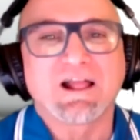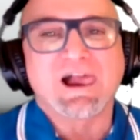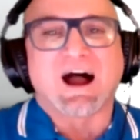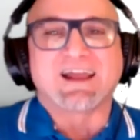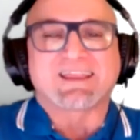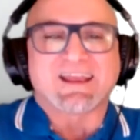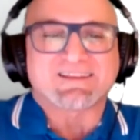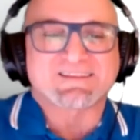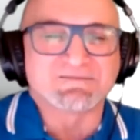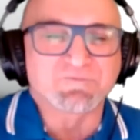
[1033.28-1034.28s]
I guess,
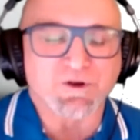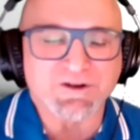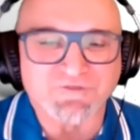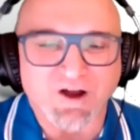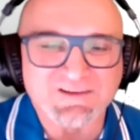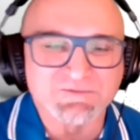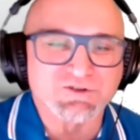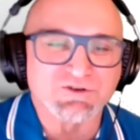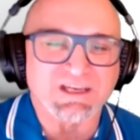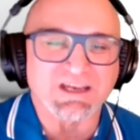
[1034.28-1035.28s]
what advice
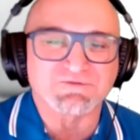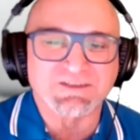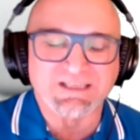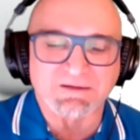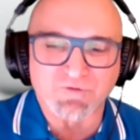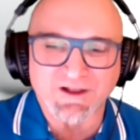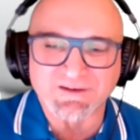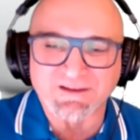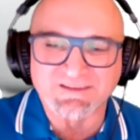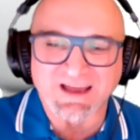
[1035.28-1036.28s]
would you give
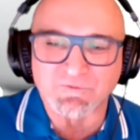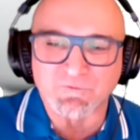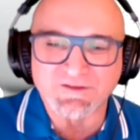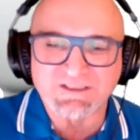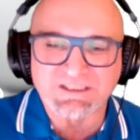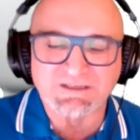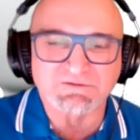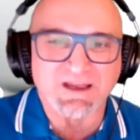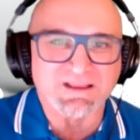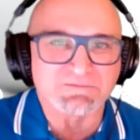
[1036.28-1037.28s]
someone that wants
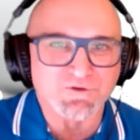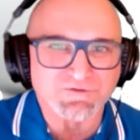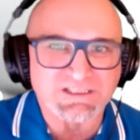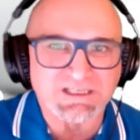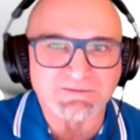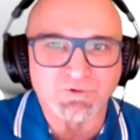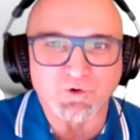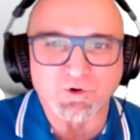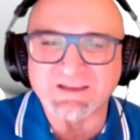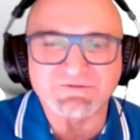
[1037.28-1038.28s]
to either move to Singapore
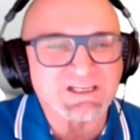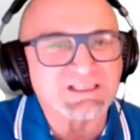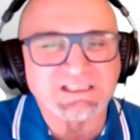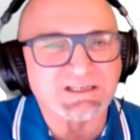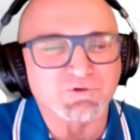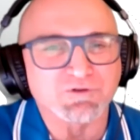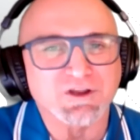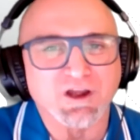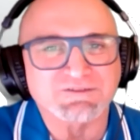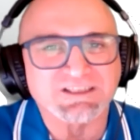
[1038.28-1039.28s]
or even consider
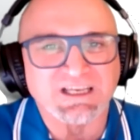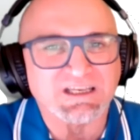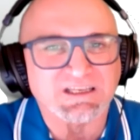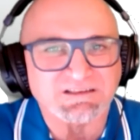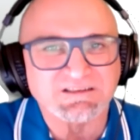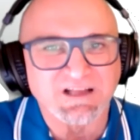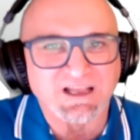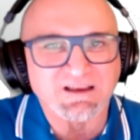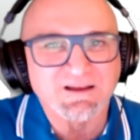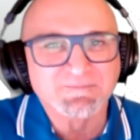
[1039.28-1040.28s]
moving overseas?
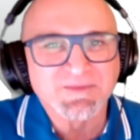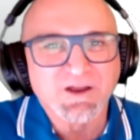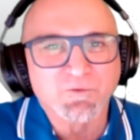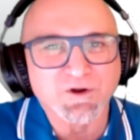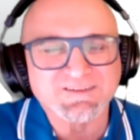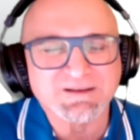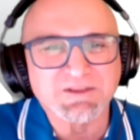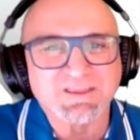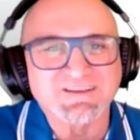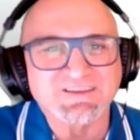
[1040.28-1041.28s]
Like, what are some of
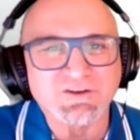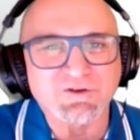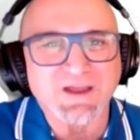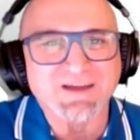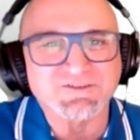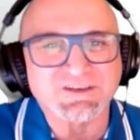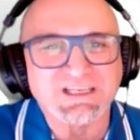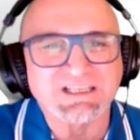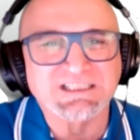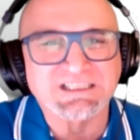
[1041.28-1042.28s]
the things that you have to
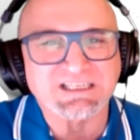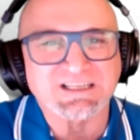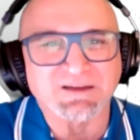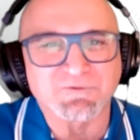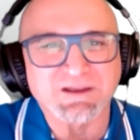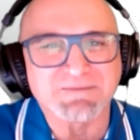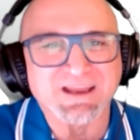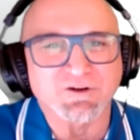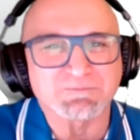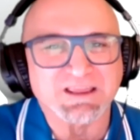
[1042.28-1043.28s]
consider that we may
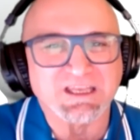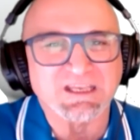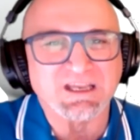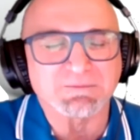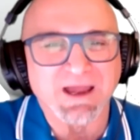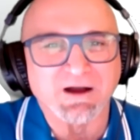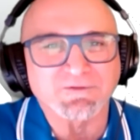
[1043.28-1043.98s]
not be thinking about?